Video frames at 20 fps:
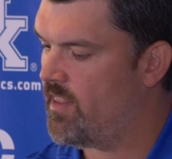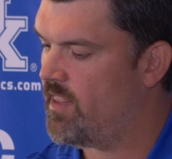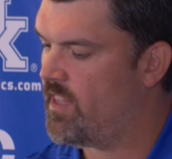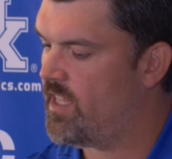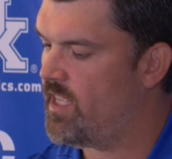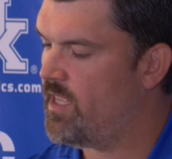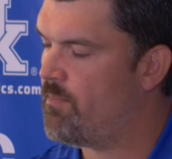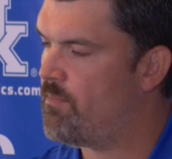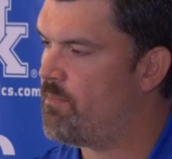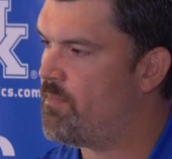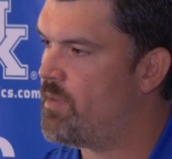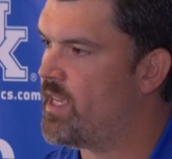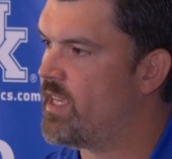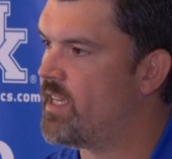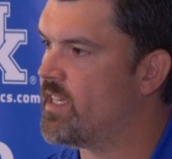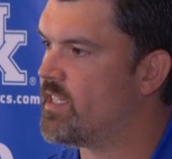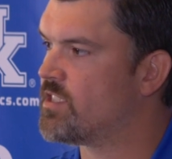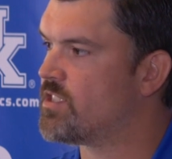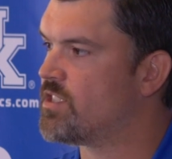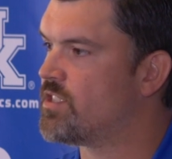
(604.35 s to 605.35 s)
the
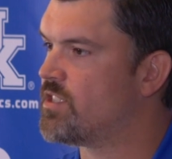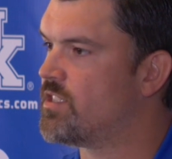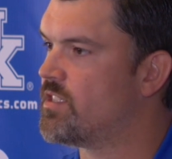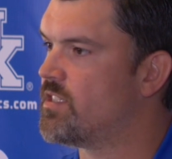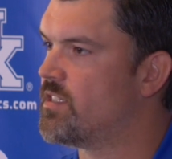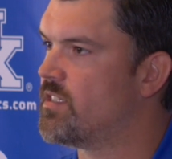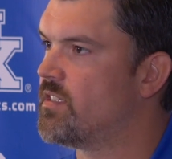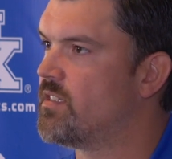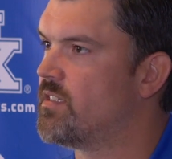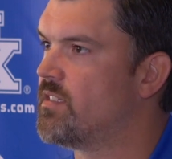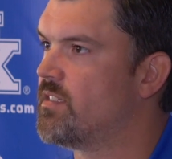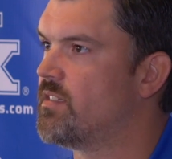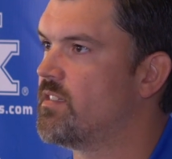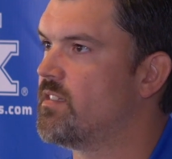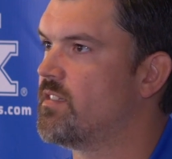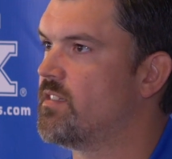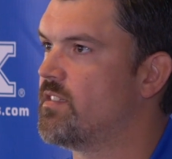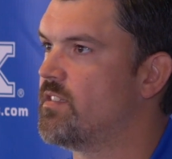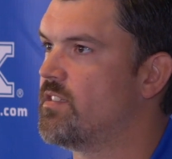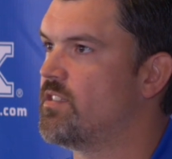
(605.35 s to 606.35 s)
biggest
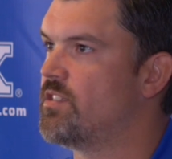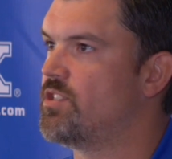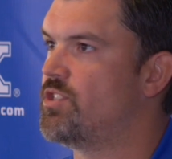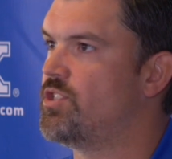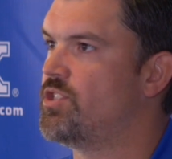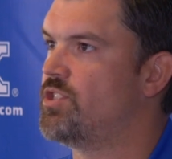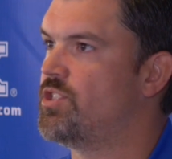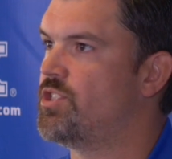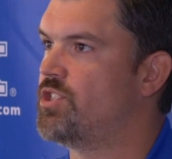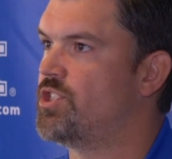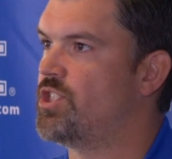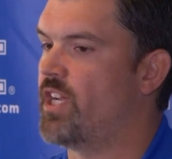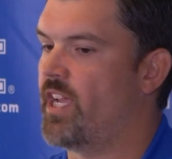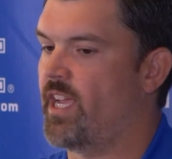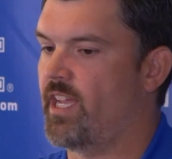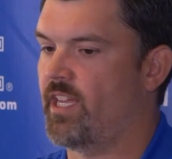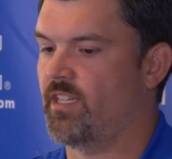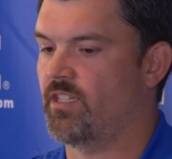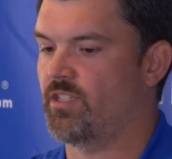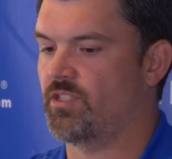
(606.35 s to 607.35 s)

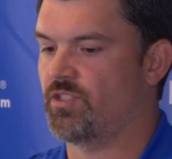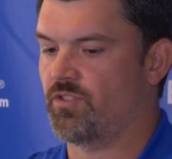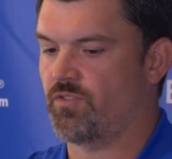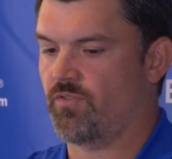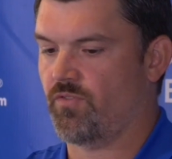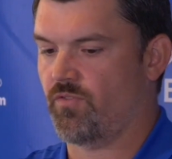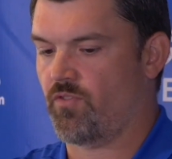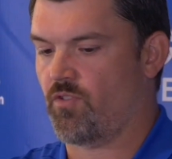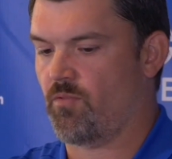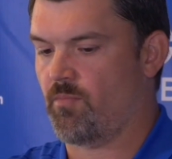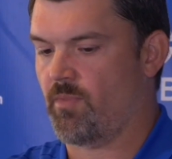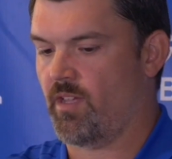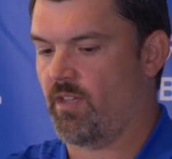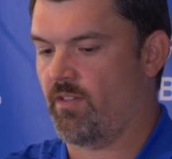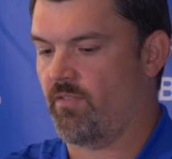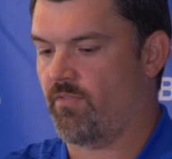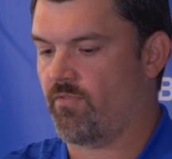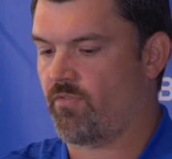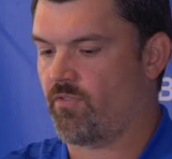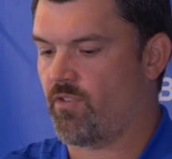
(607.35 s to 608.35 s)
change from
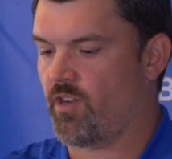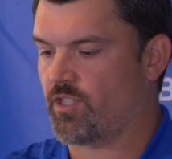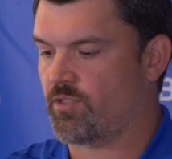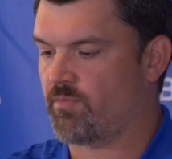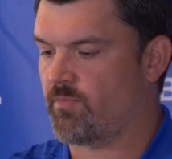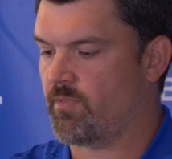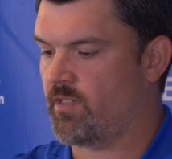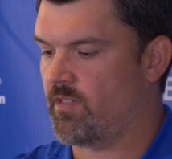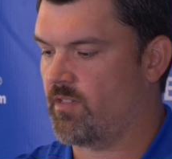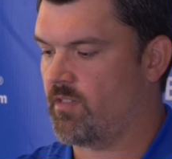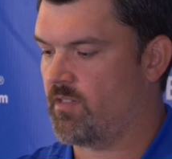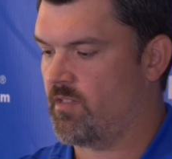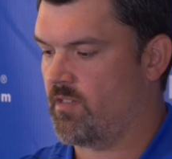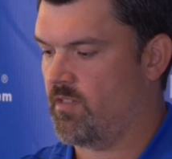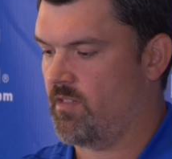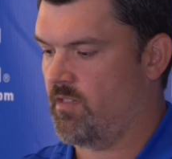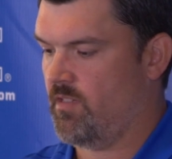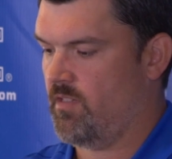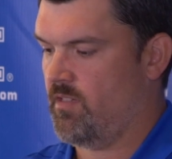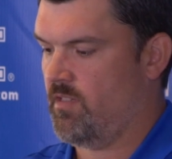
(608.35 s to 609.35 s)
a freshman
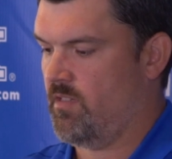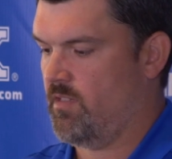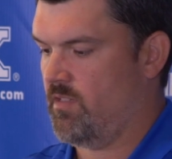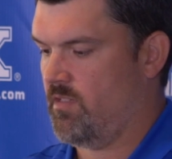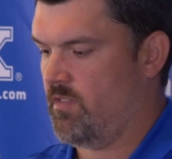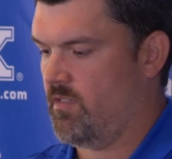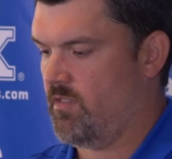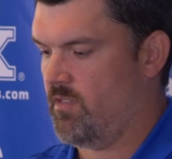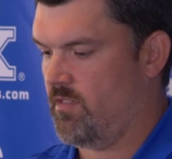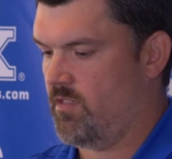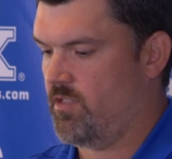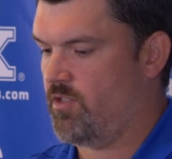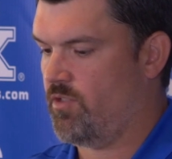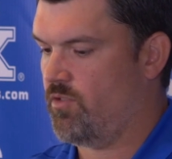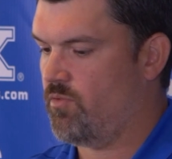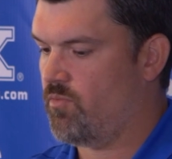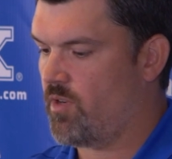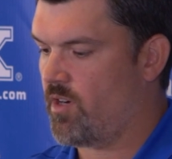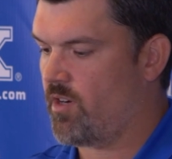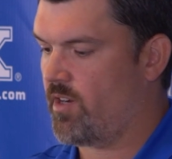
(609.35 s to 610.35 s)

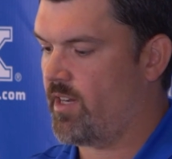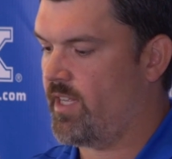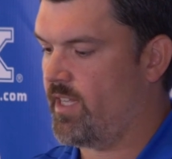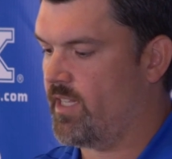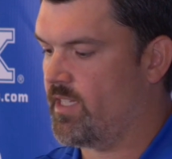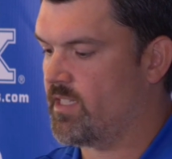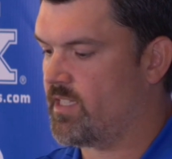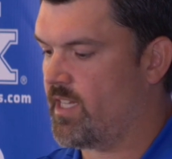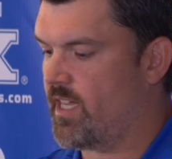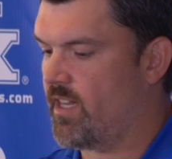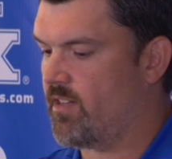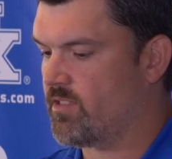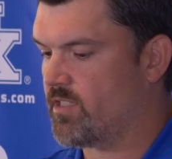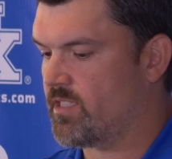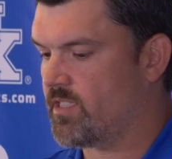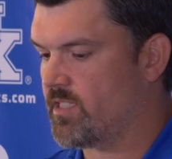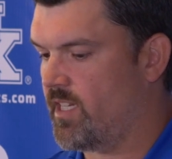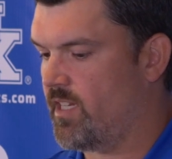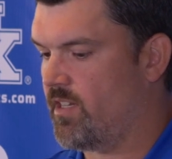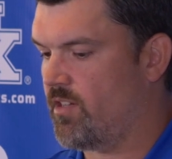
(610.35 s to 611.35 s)
to where he is now as a
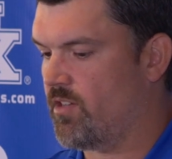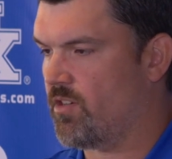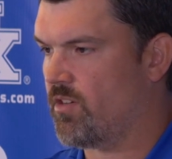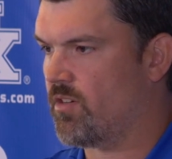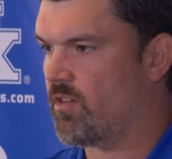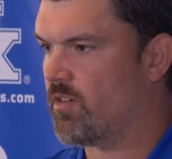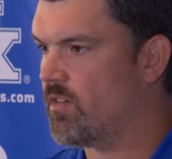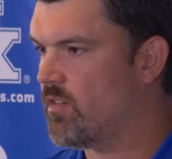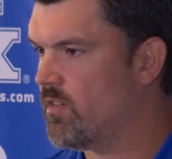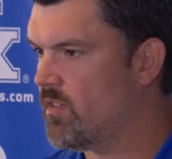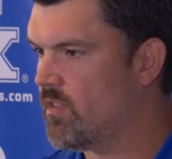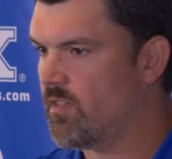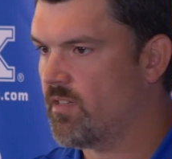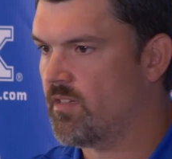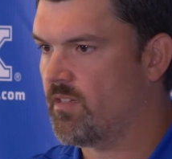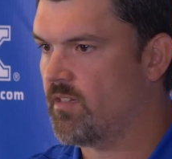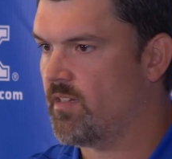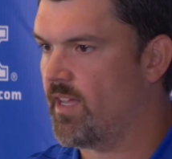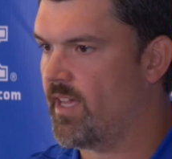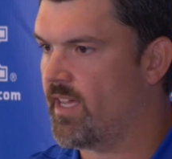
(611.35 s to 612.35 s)
senior
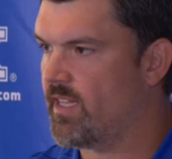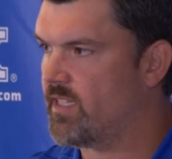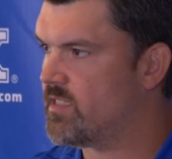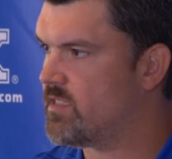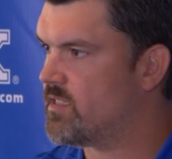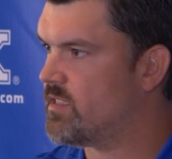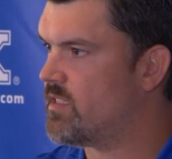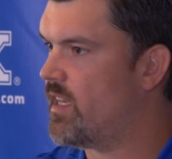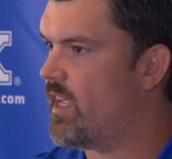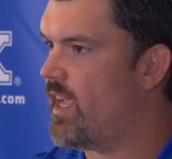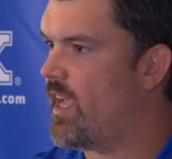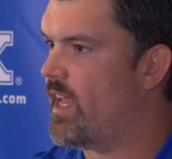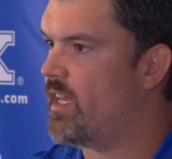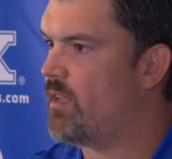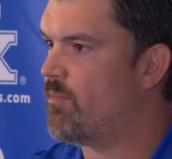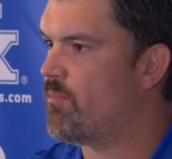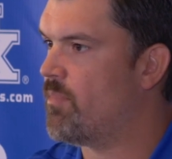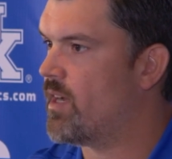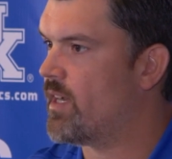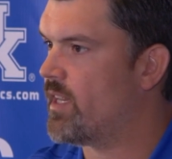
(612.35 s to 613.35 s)
as
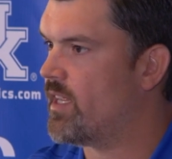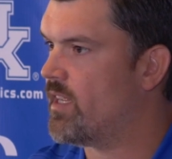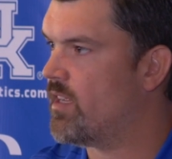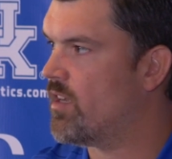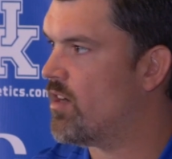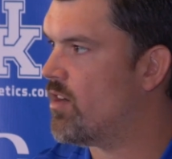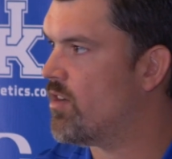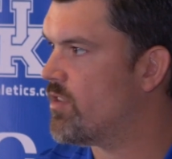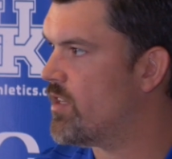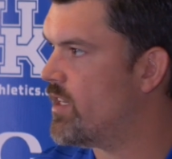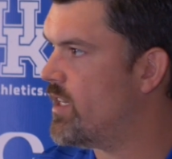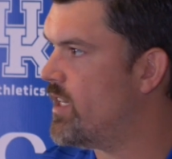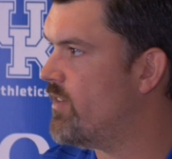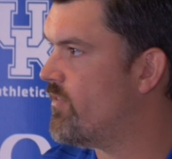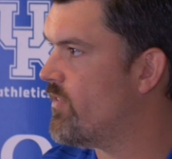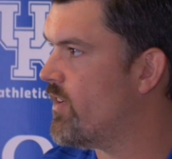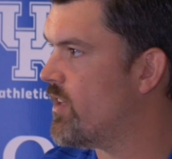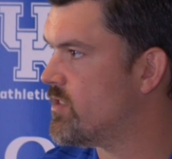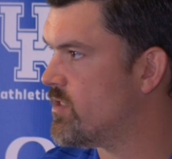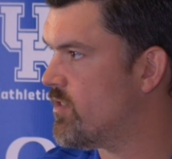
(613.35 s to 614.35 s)
anybody on the
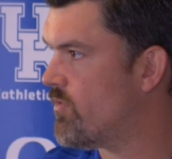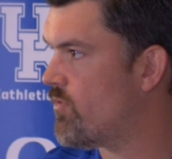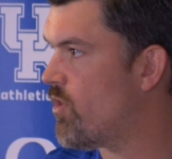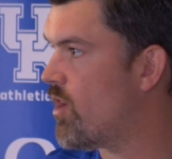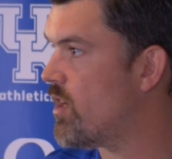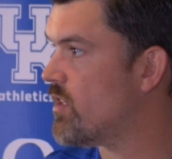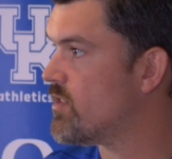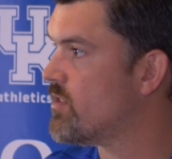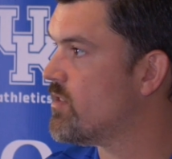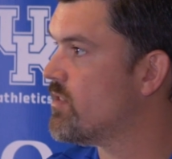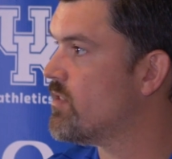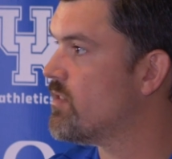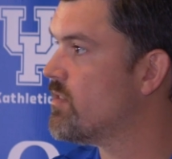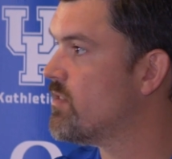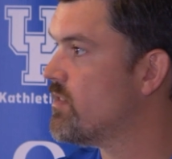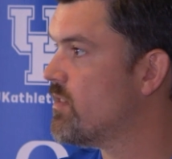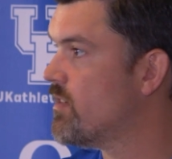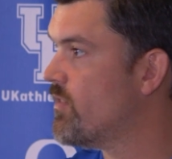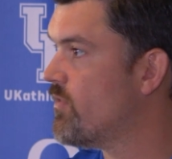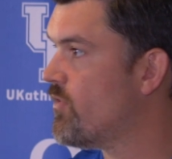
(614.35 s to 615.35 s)
defensive roster
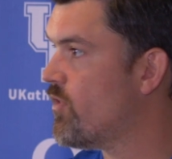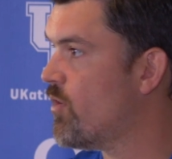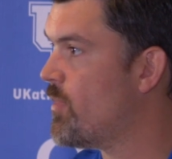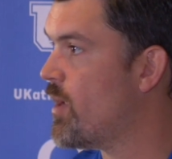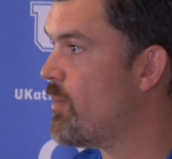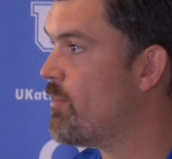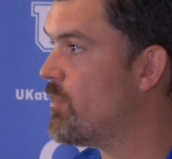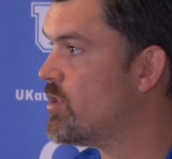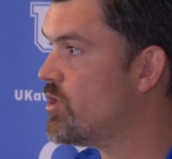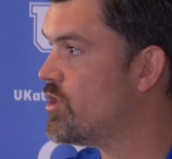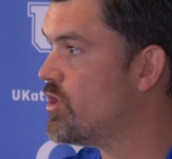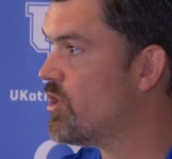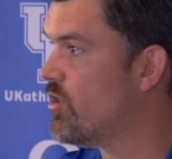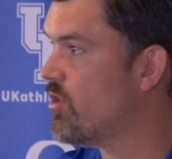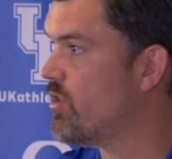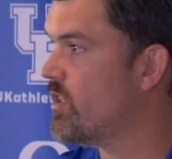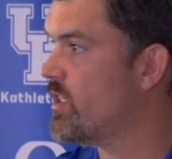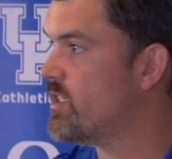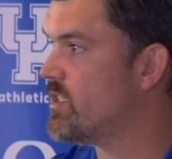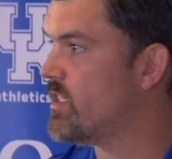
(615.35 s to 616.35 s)
from a
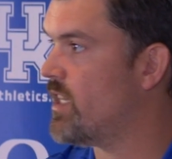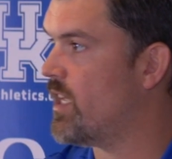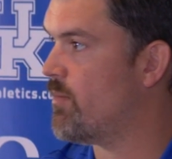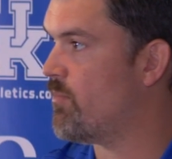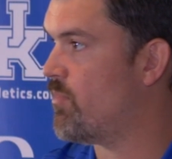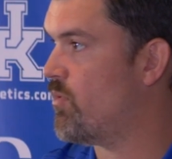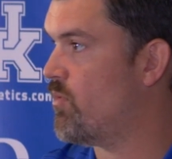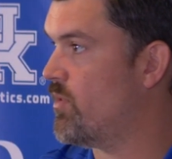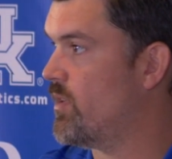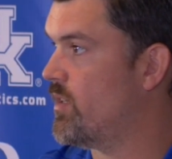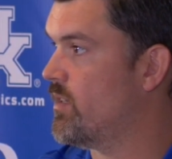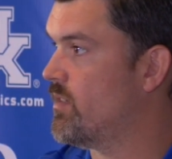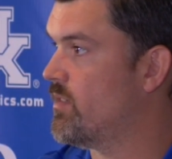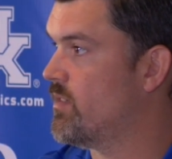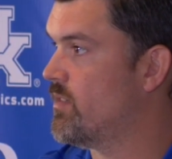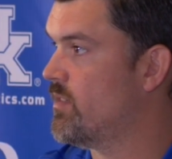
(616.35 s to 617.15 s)
maturity standpoint.